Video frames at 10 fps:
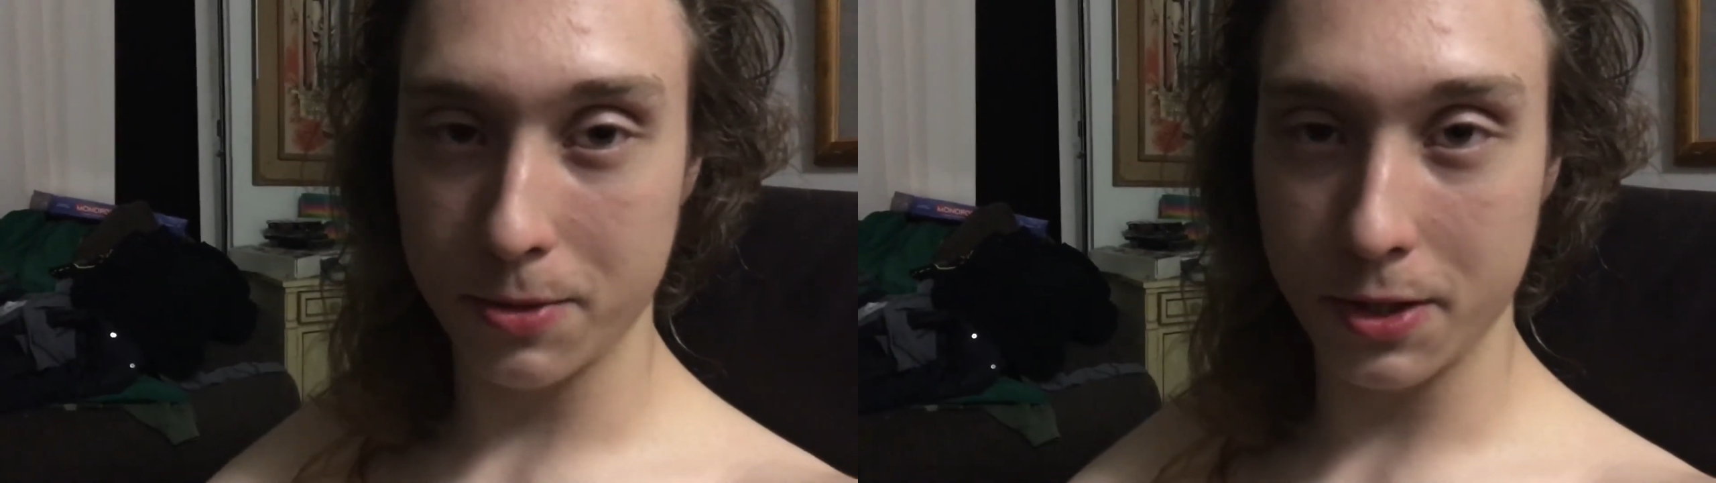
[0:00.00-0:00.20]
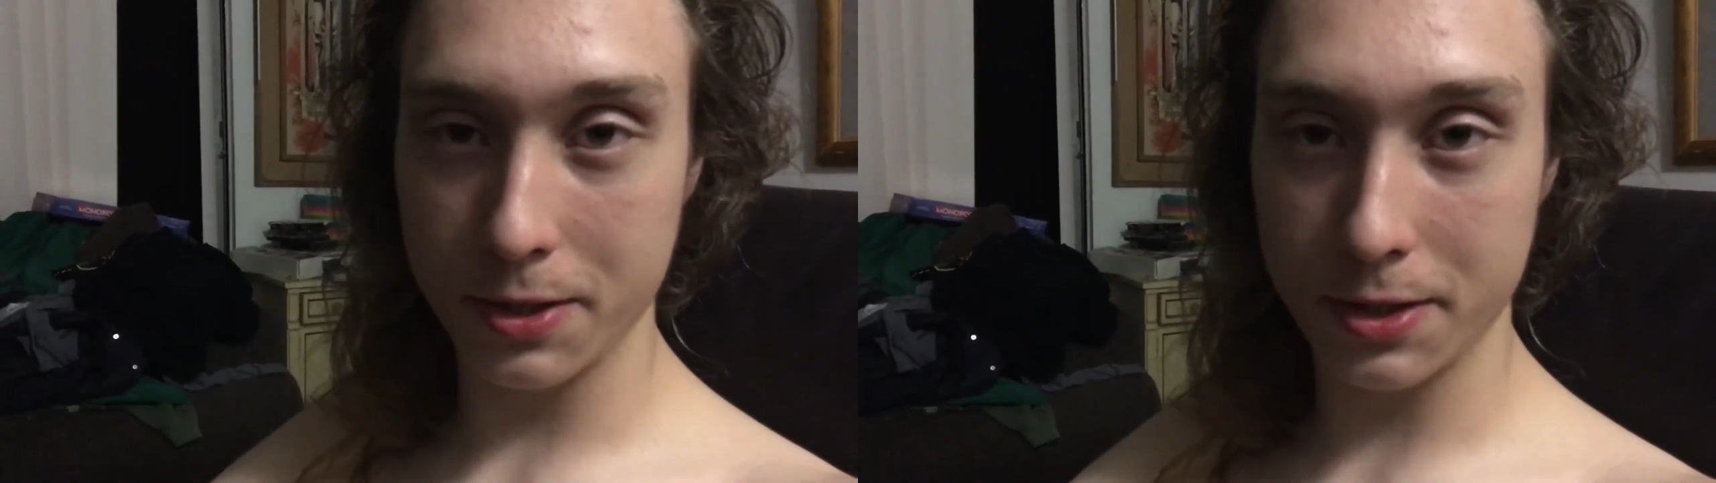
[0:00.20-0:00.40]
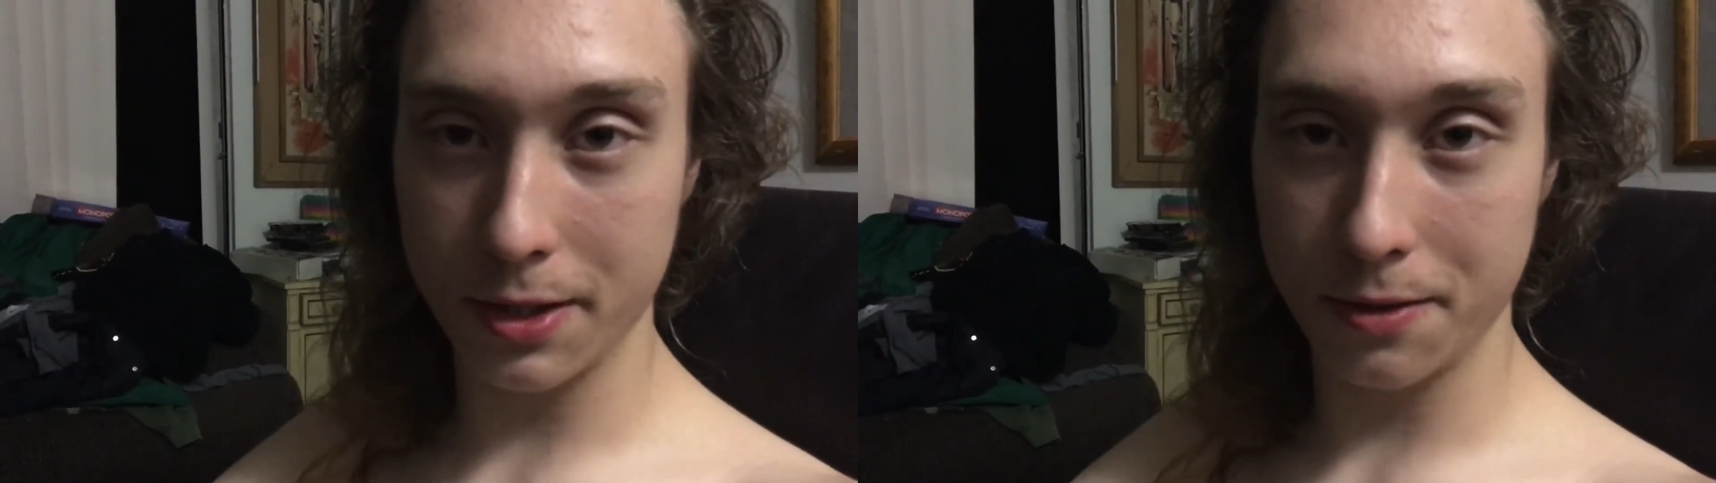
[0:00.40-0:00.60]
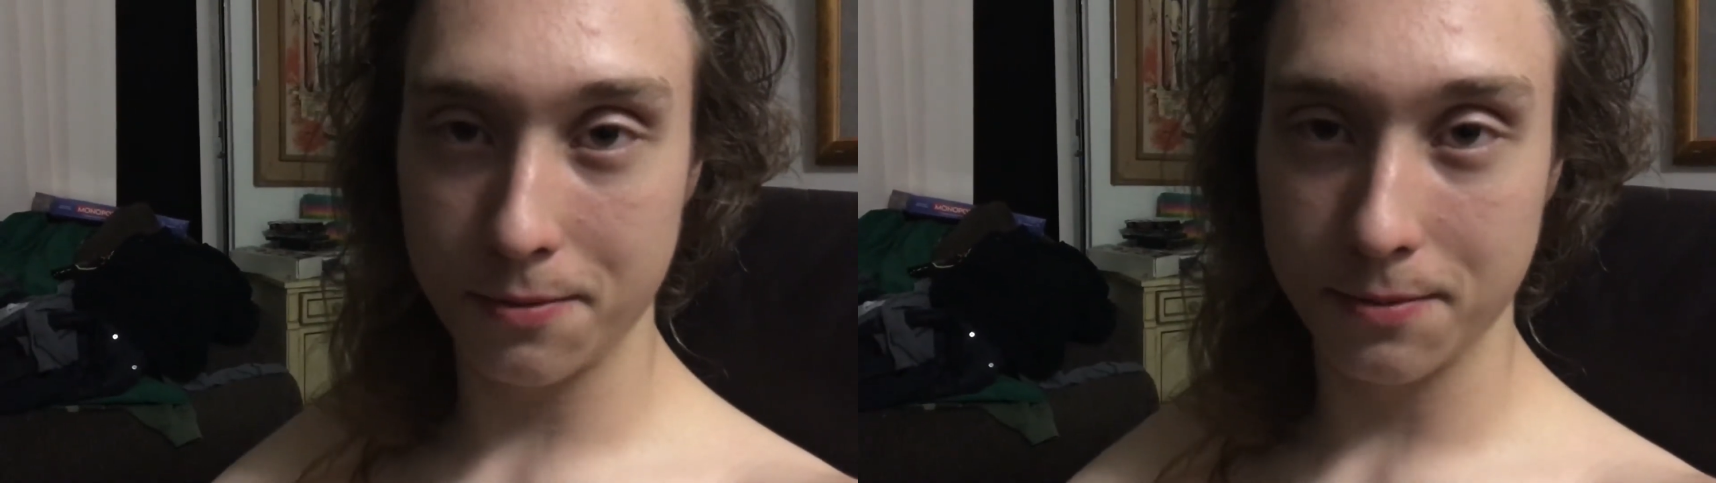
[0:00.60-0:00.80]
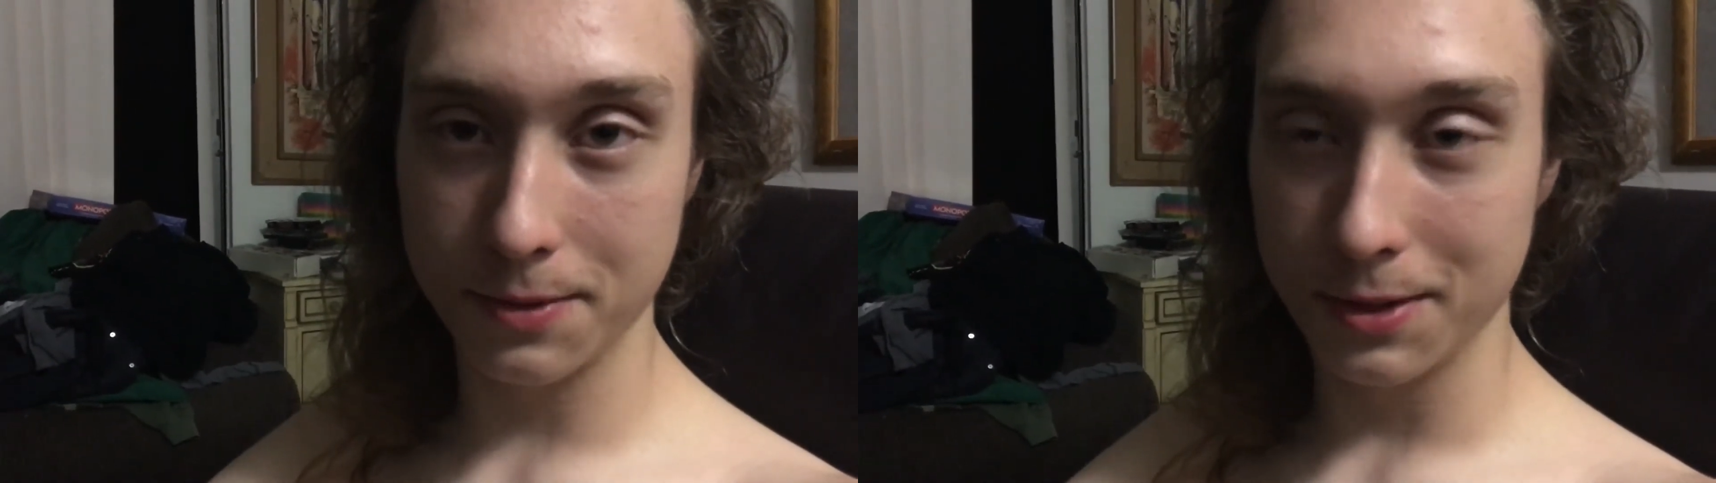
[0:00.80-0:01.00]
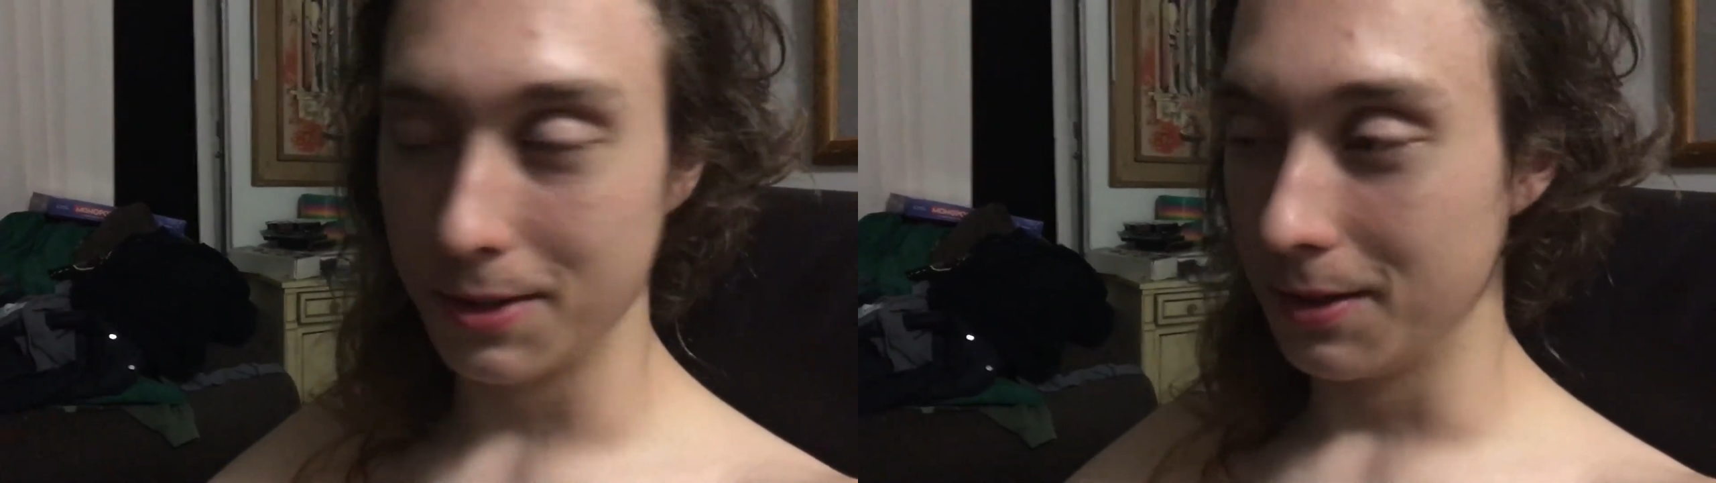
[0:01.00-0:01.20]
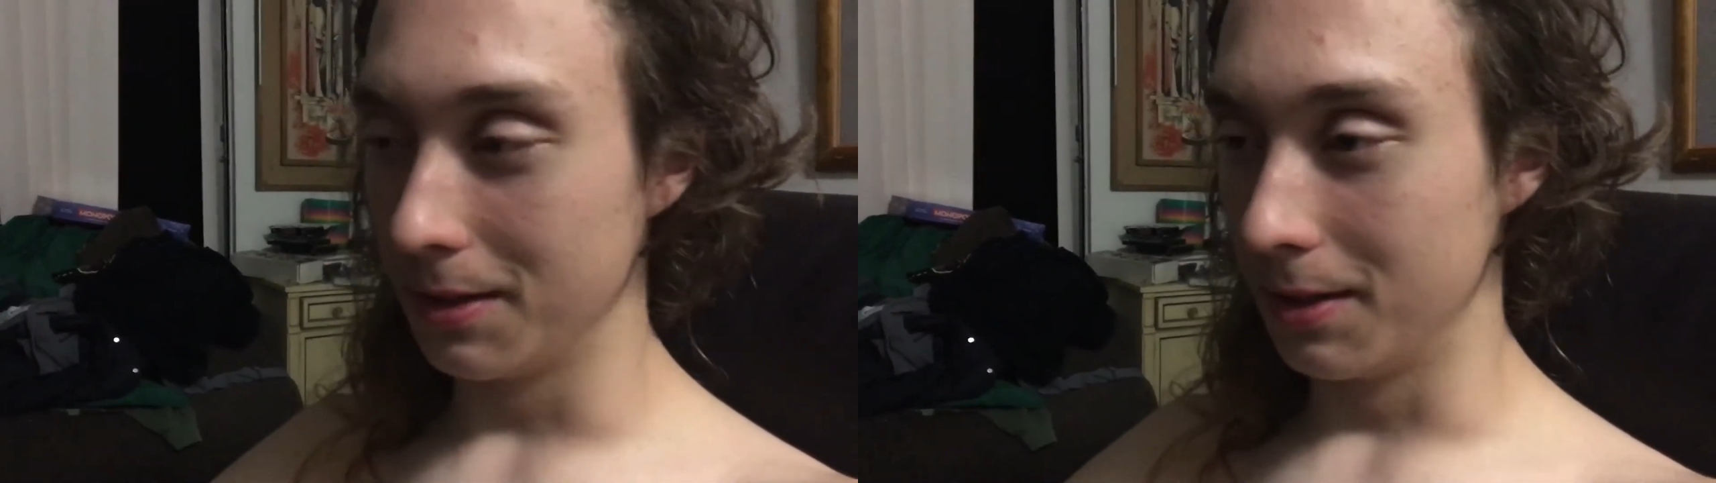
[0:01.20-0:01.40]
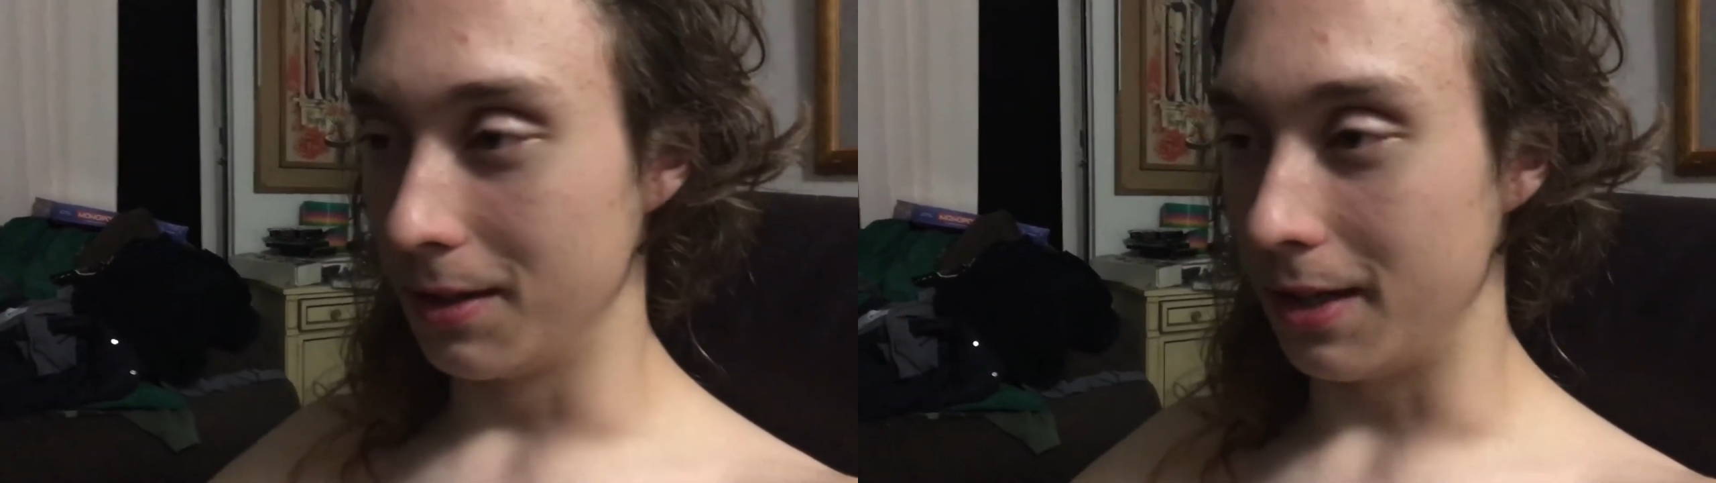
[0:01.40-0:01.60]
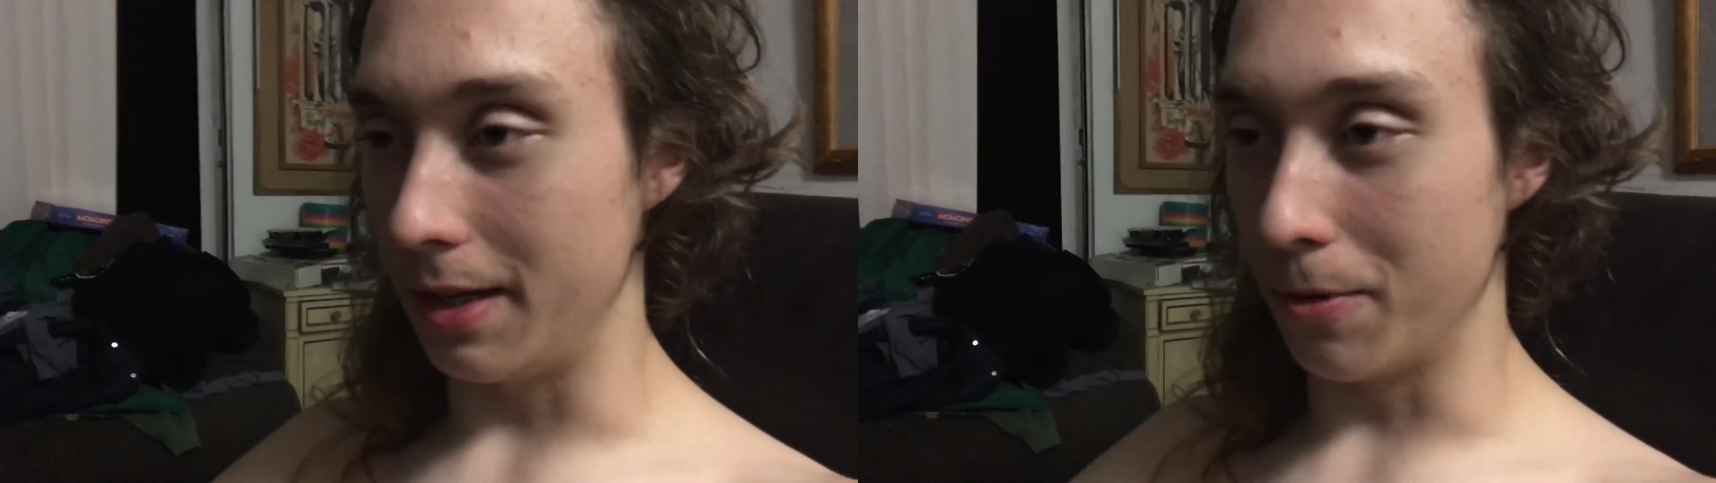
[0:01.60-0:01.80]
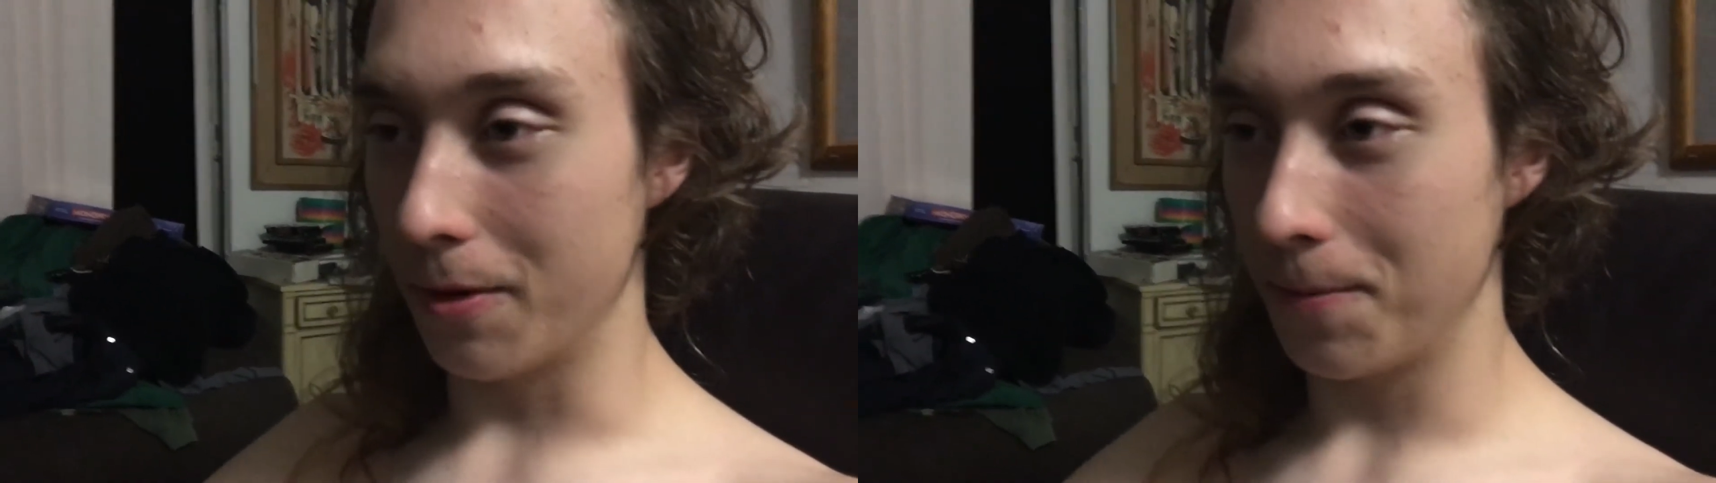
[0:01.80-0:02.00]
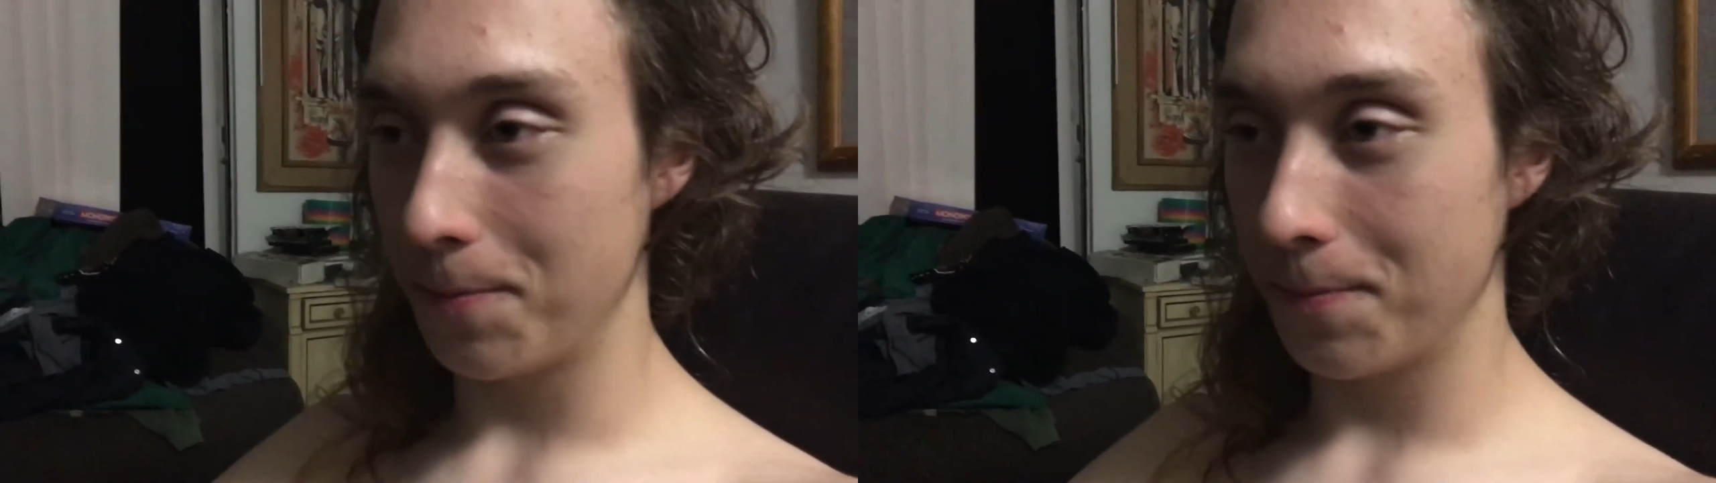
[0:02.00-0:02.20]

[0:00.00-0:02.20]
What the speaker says: trying to say anymore.